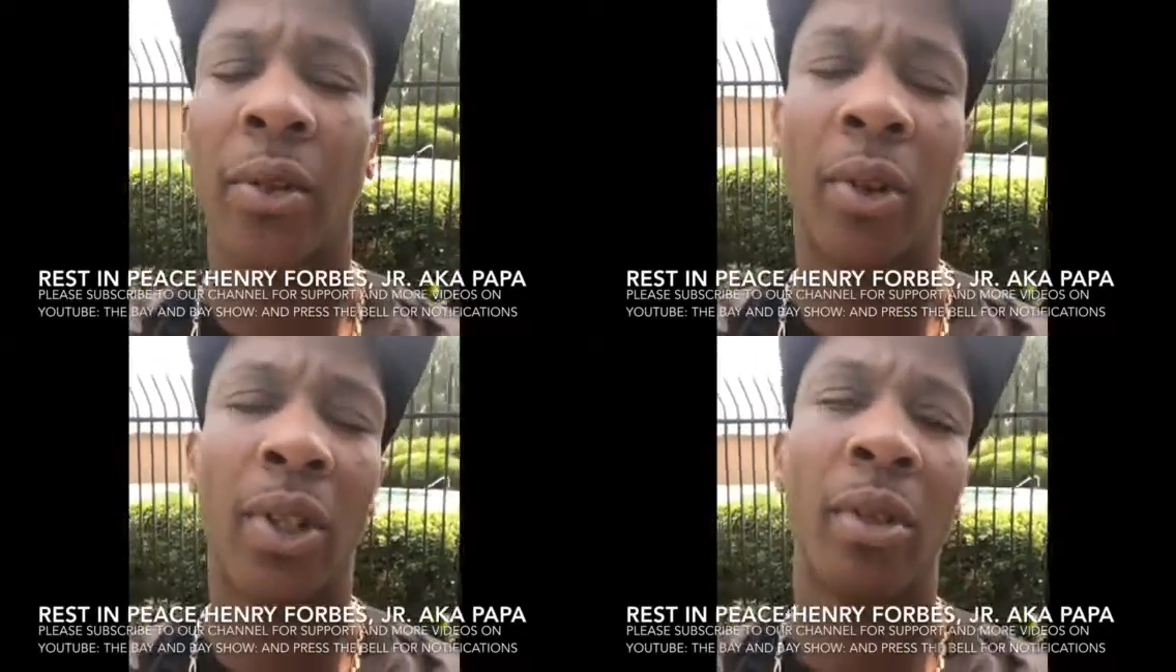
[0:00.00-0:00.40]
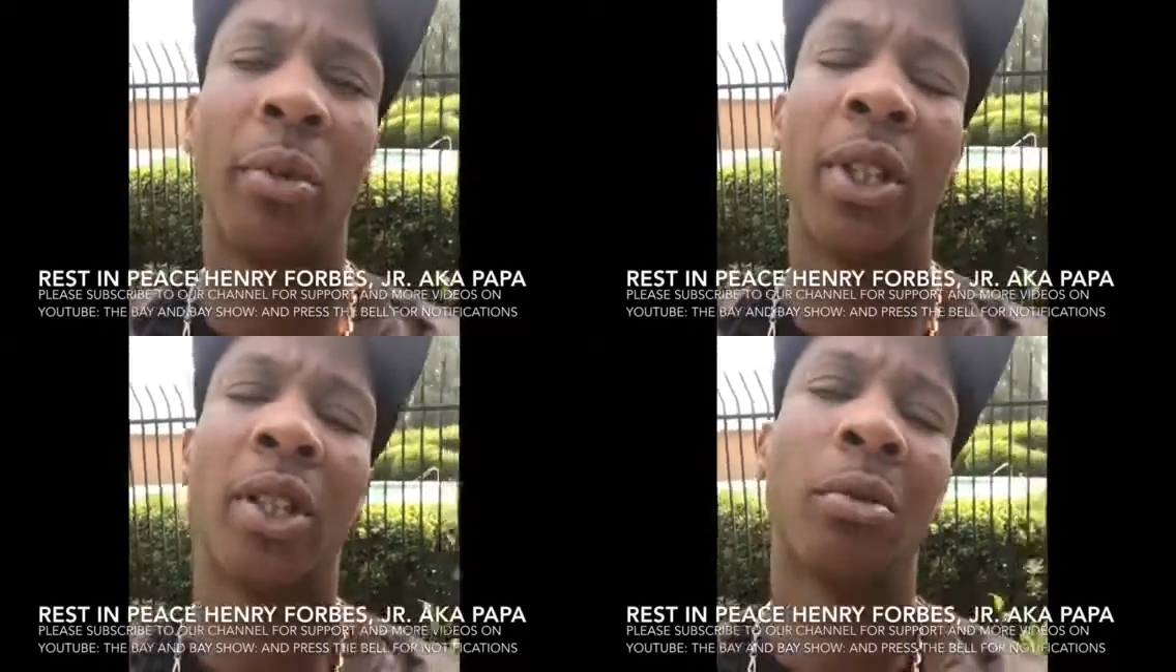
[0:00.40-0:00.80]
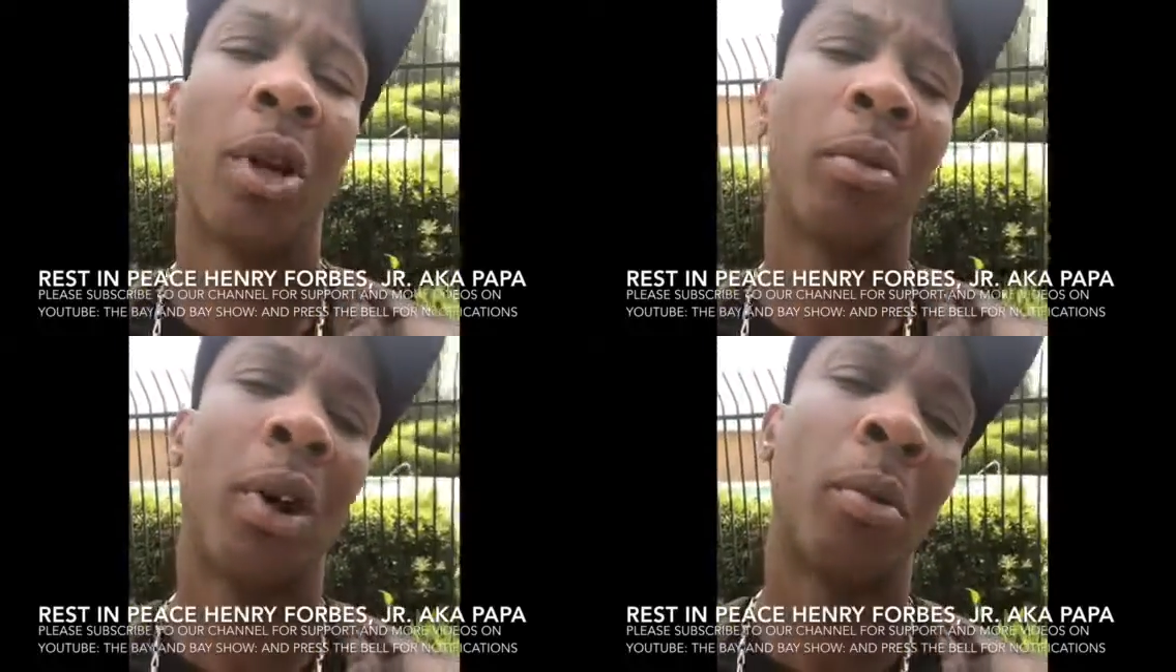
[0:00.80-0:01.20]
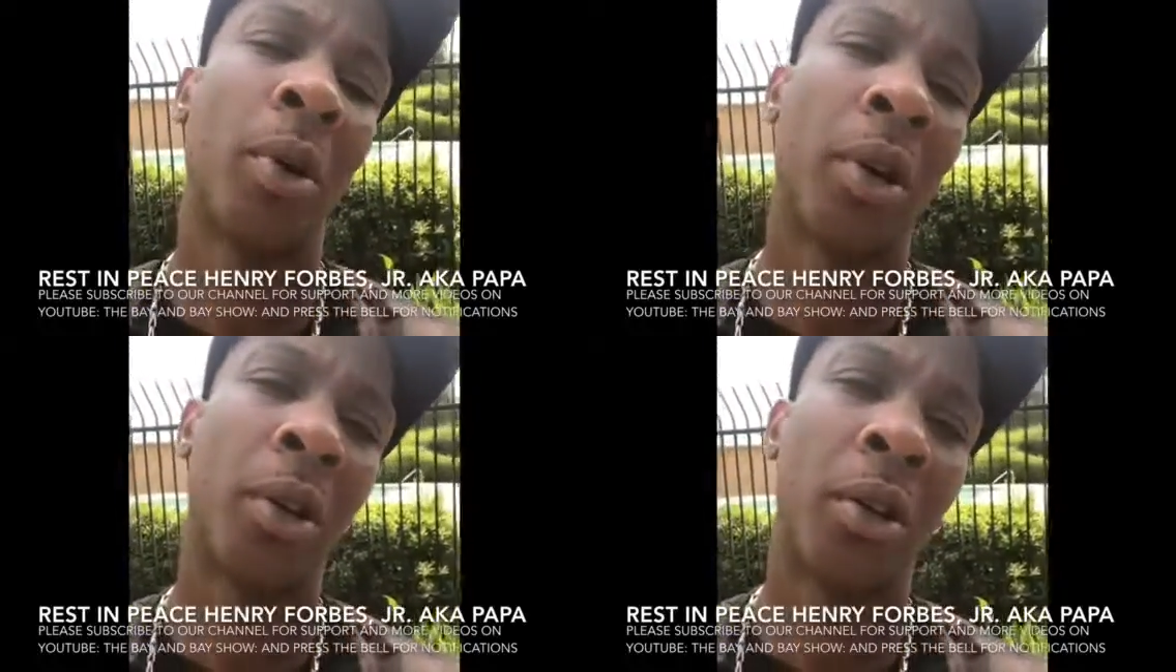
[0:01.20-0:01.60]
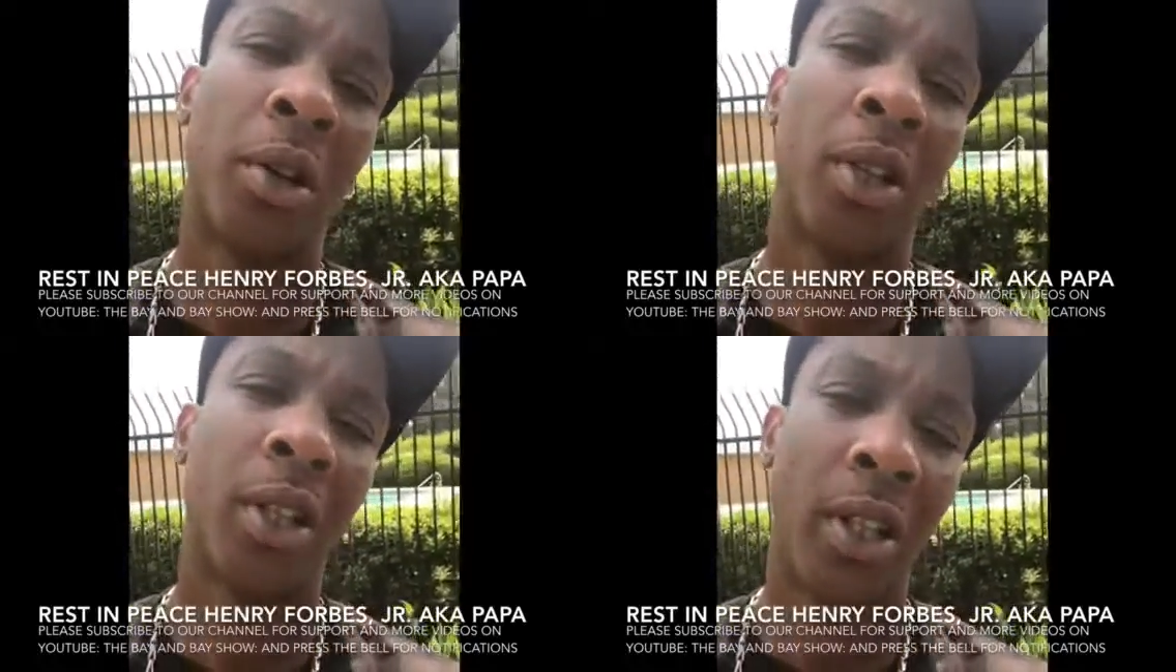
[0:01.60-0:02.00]
Rest in peace to my papa.
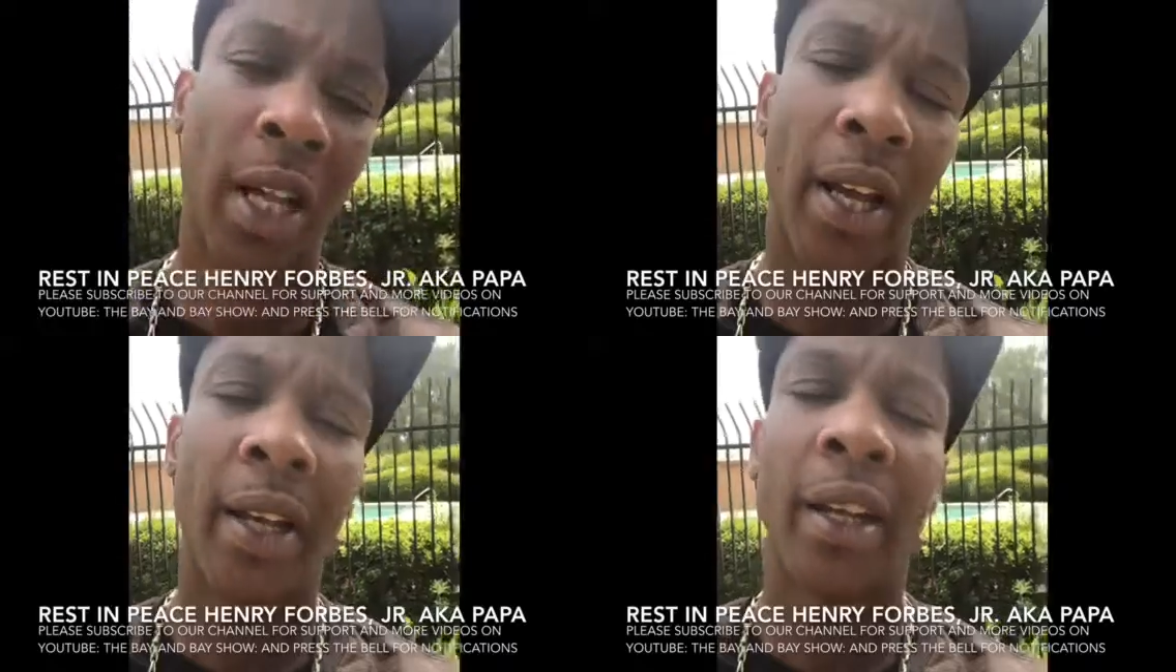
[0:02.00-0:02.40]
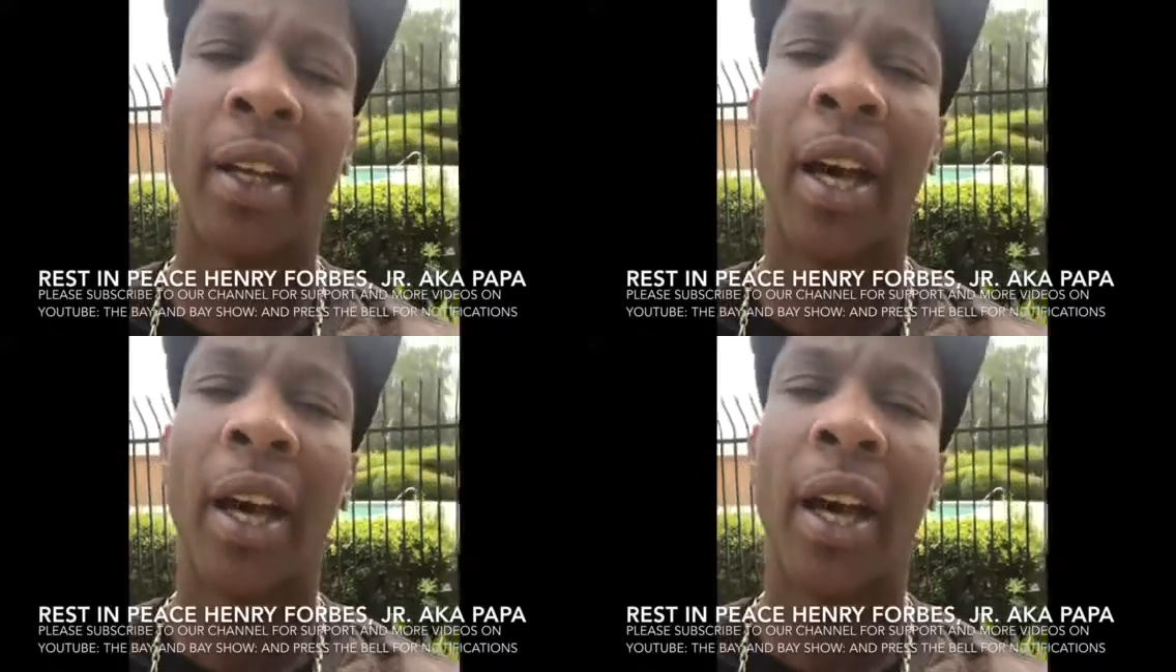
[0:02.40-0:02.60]
Today,